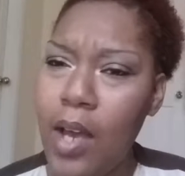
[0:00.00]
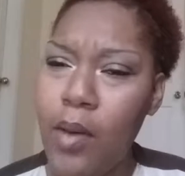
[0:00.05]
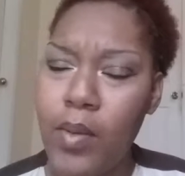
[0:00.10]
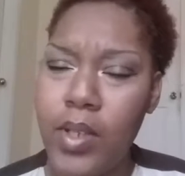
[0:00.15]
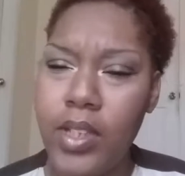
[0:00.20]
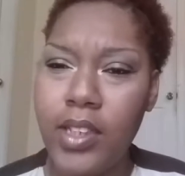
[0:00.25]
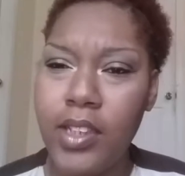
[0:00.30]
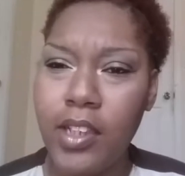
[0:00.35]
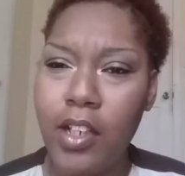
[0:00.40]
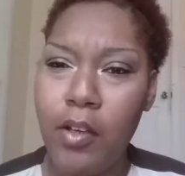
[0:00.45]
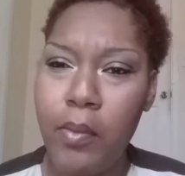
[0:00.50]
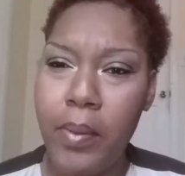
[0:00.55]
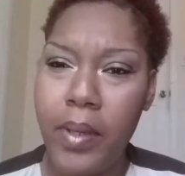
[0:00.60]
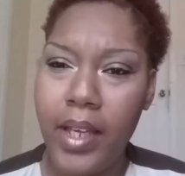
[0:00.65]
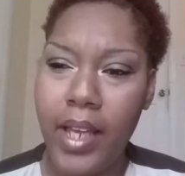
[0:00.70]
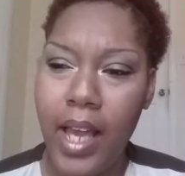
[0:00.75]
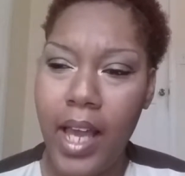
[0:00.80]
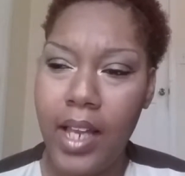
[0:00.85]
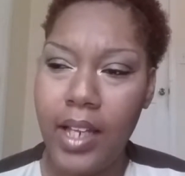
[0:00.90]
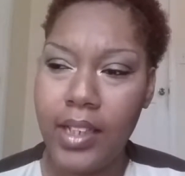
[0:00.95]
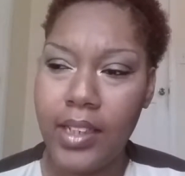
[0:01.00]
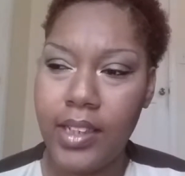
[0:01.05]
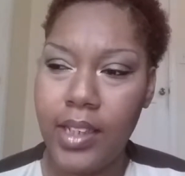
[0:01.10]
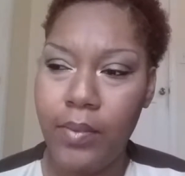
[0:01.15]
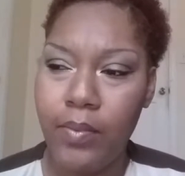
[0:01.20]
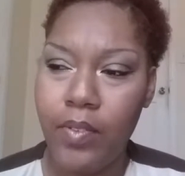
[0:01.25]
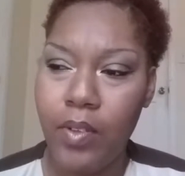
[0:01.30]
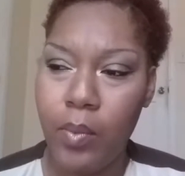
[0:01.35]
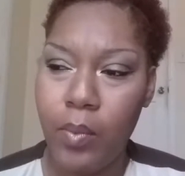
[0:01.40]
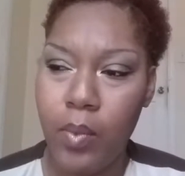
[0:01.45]
went to go pick Alex
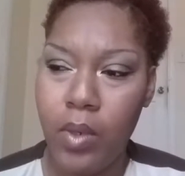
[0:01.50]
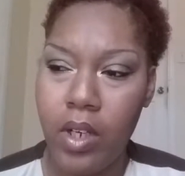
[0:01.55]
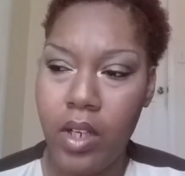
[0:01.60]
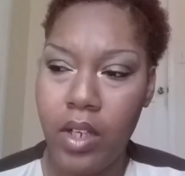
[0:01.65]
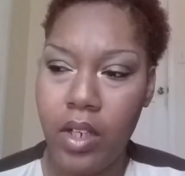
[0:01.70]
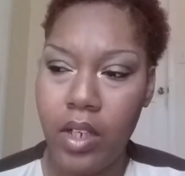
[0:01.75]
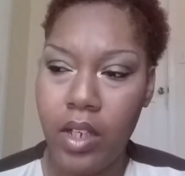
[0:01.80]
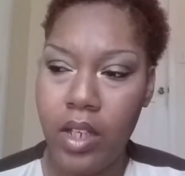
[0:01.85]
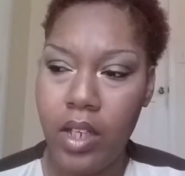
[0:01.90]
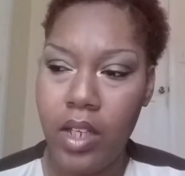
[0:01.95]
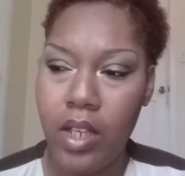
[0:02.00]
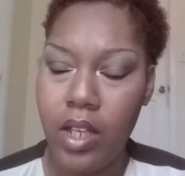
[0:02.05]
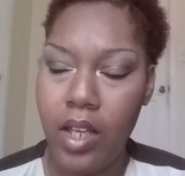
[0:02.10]
up from work,